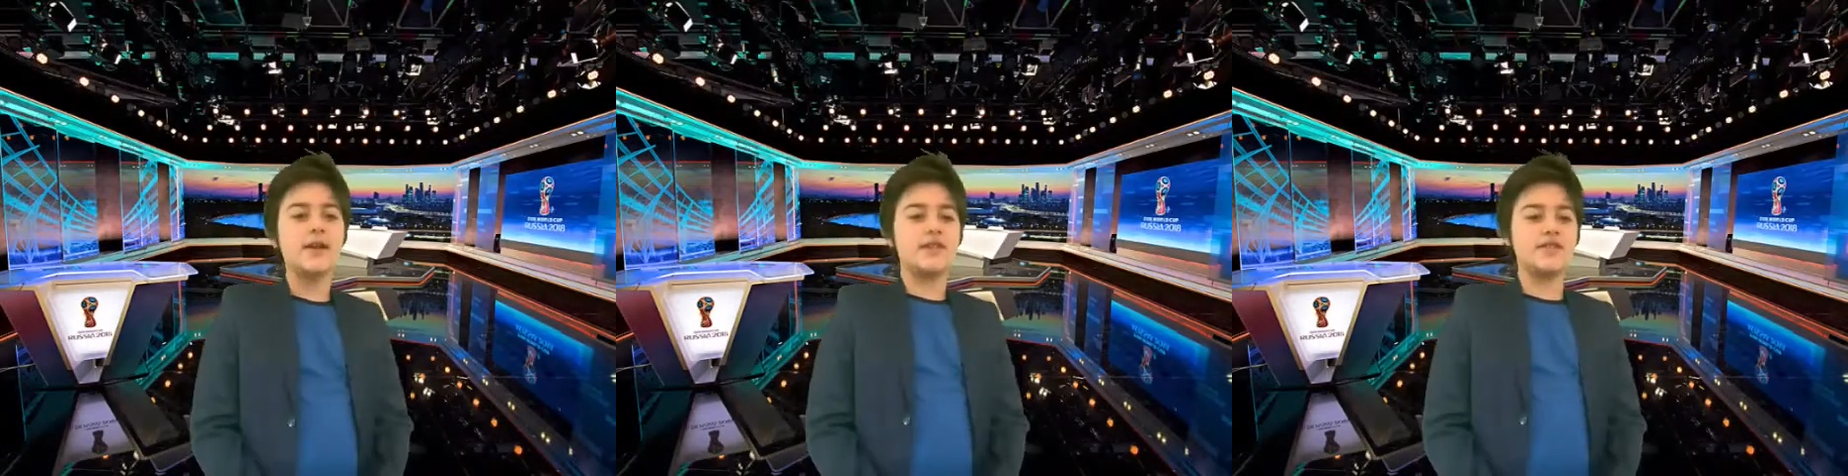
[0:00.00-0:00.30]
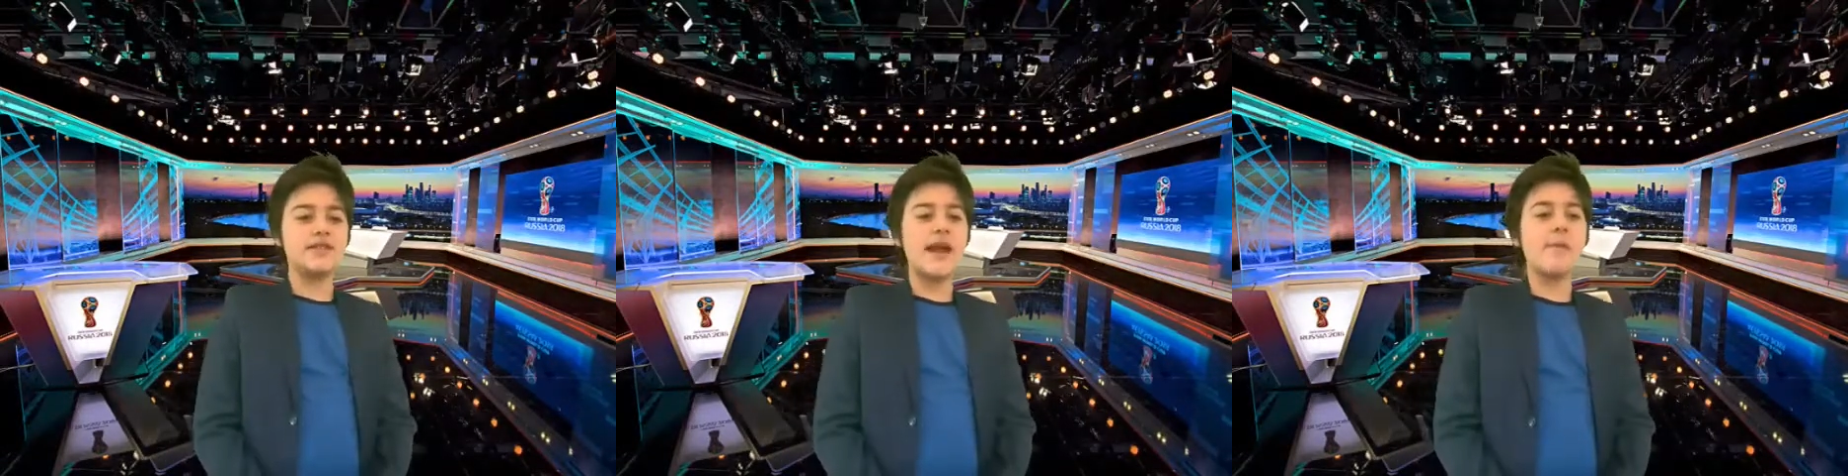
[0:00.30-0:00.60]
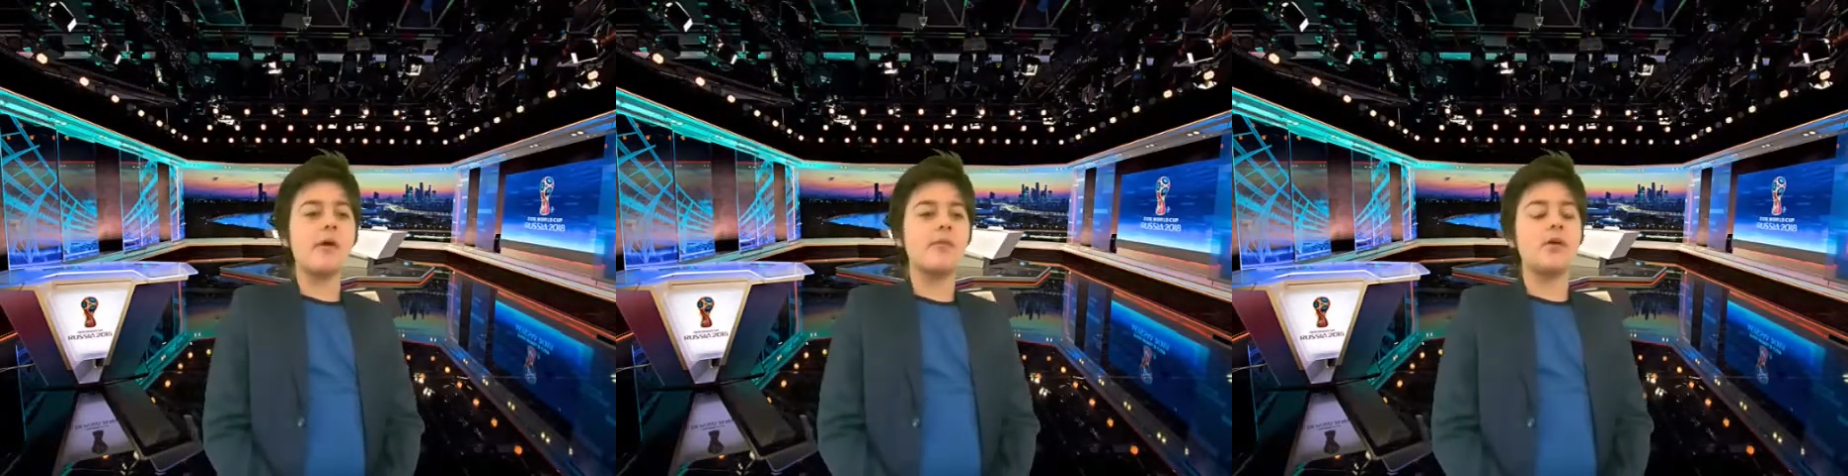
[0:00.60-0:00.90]
Today
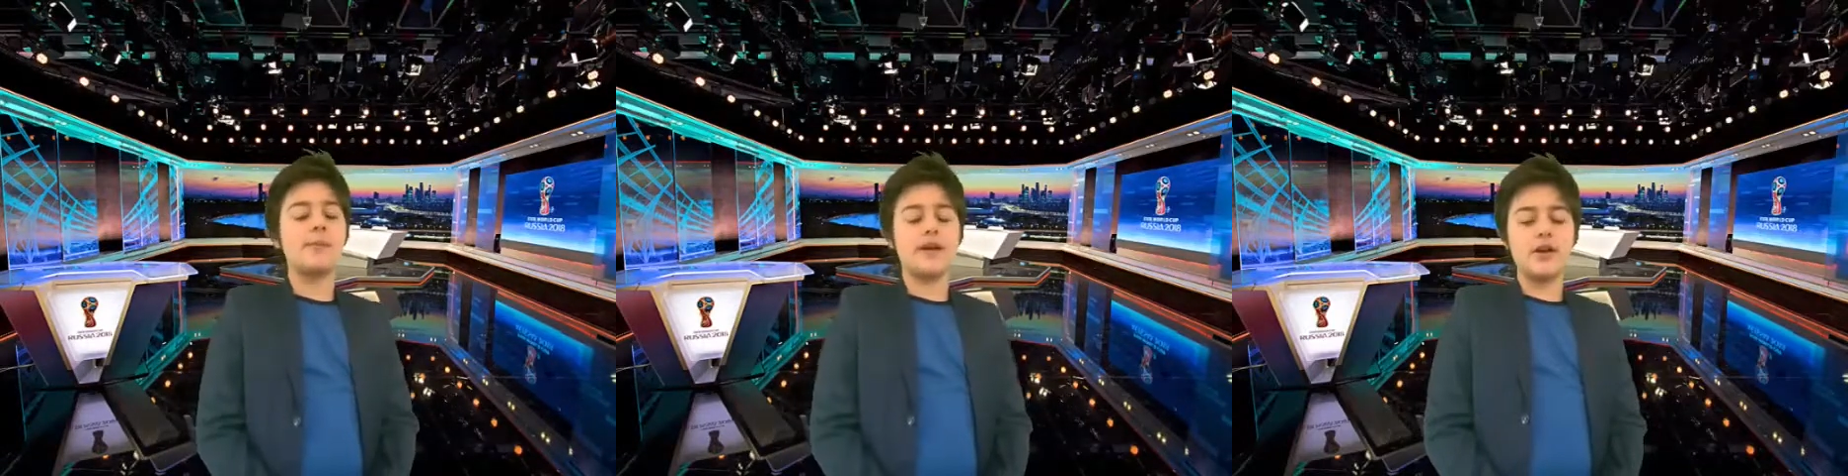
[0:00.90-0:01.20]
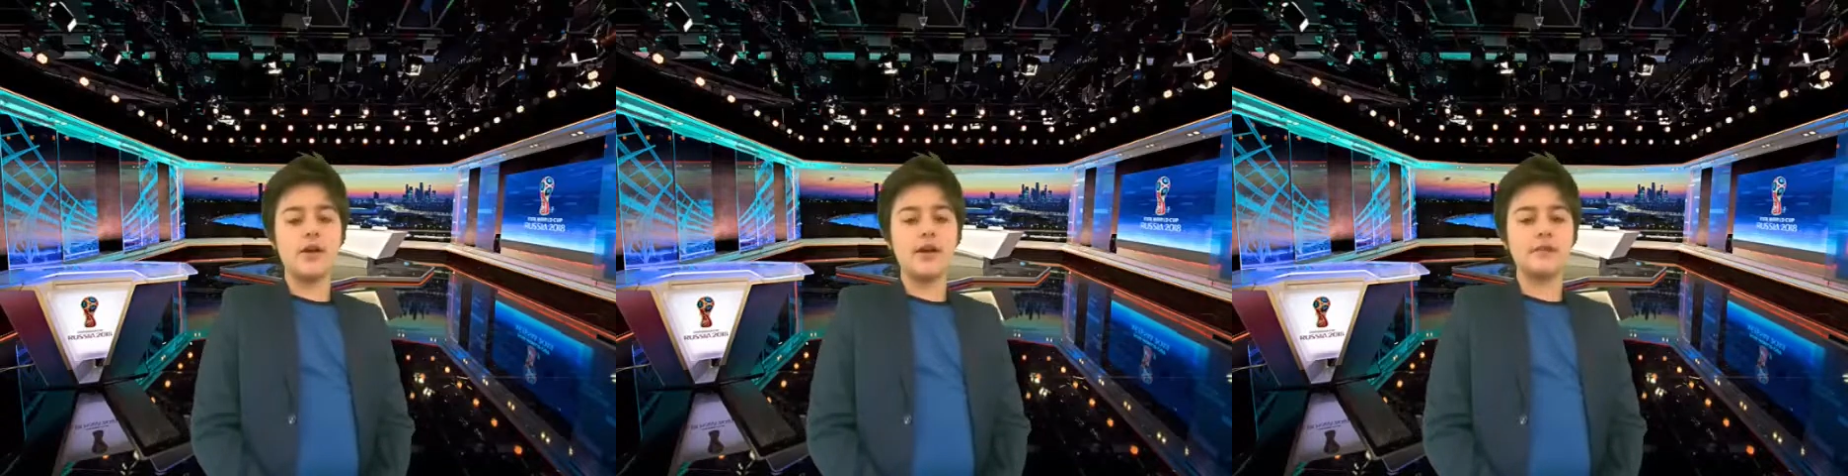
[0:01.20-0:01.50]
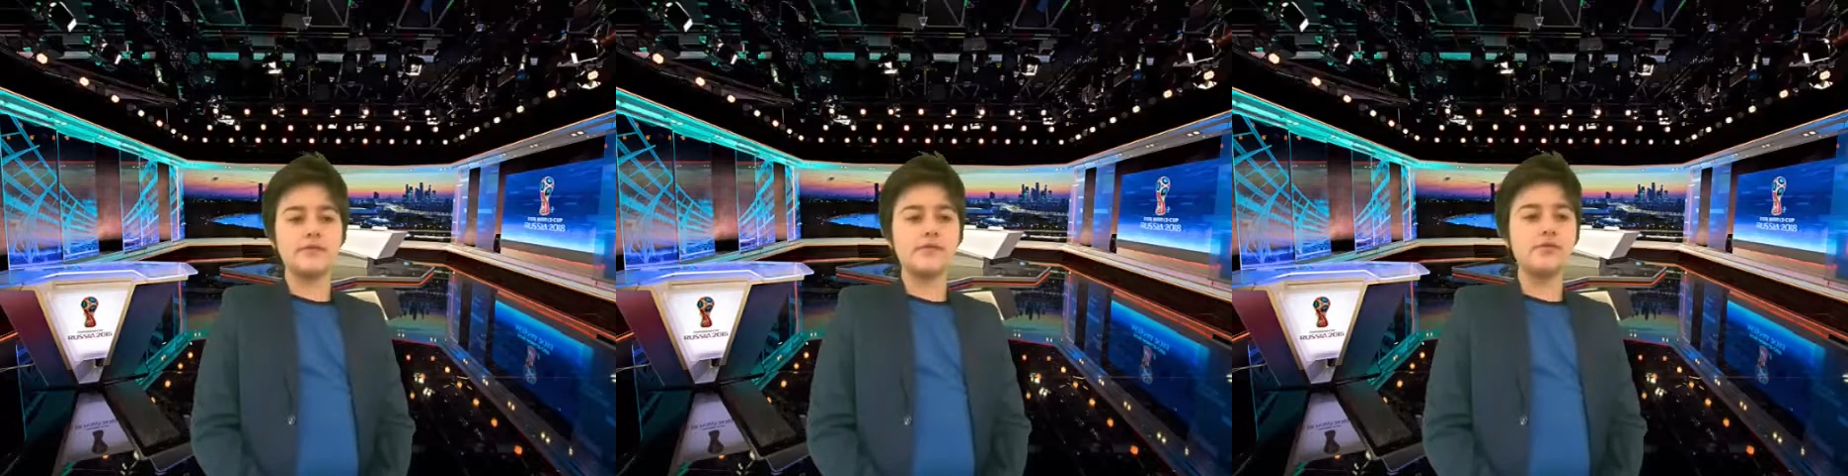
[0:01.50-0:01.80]
we will be
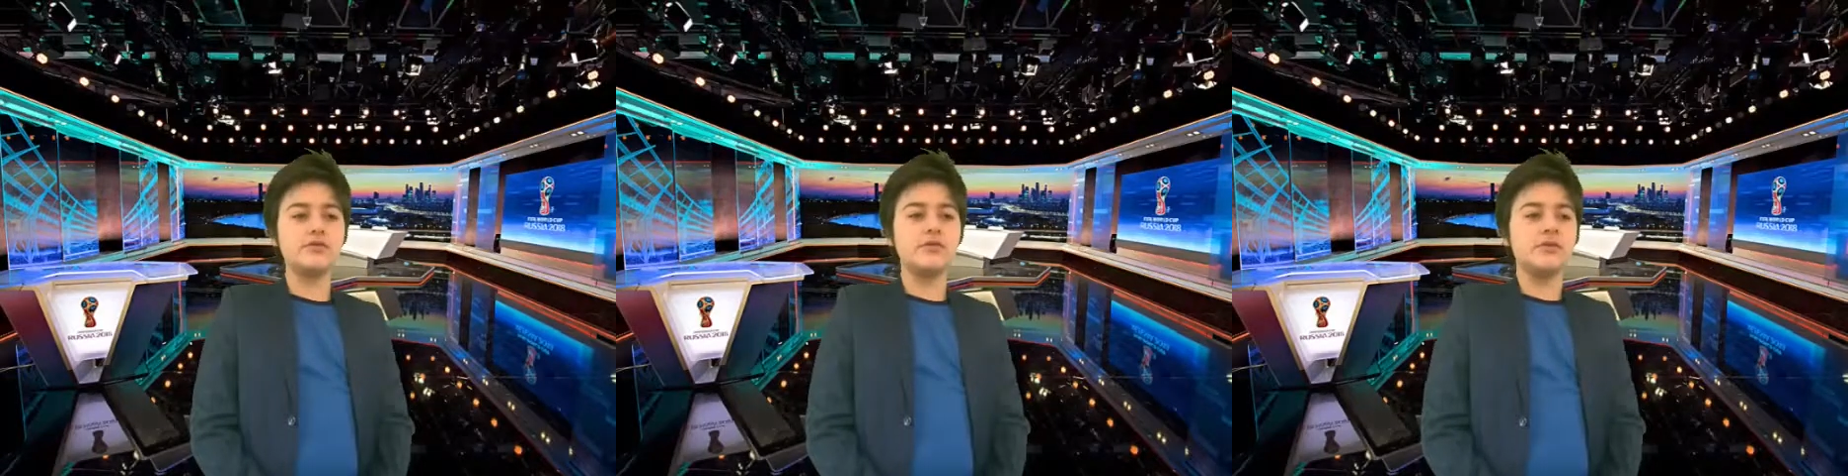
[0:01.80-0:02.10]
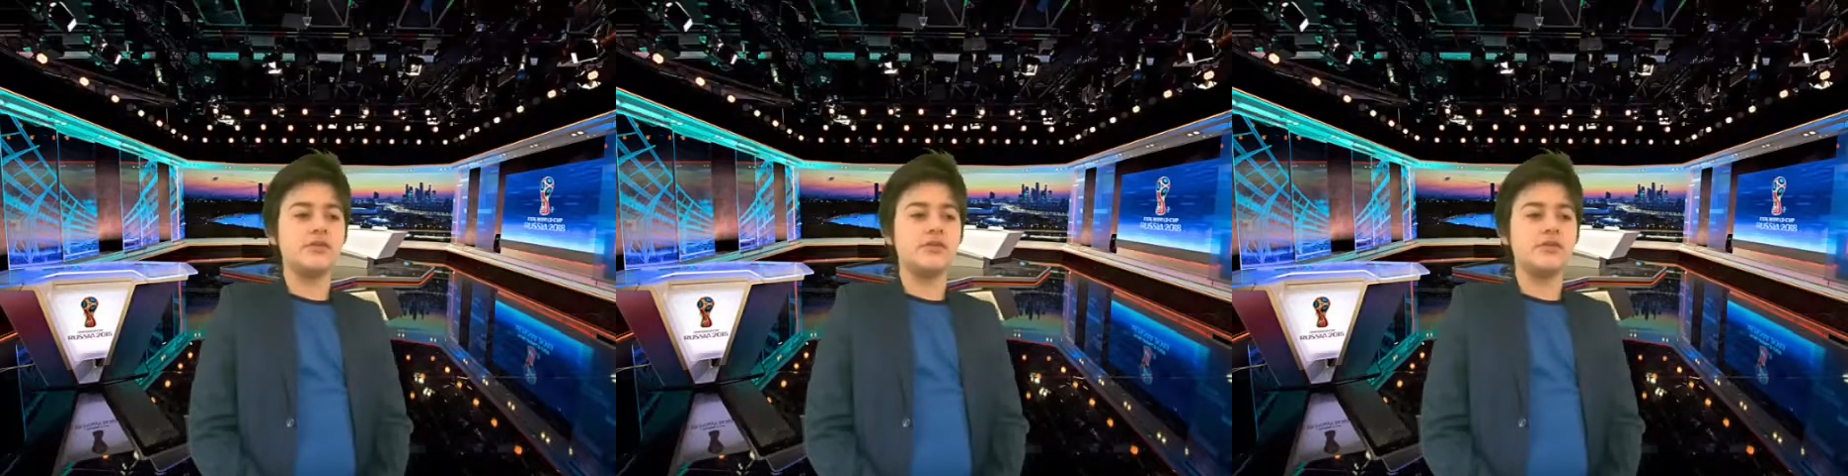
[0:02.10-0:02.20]
going through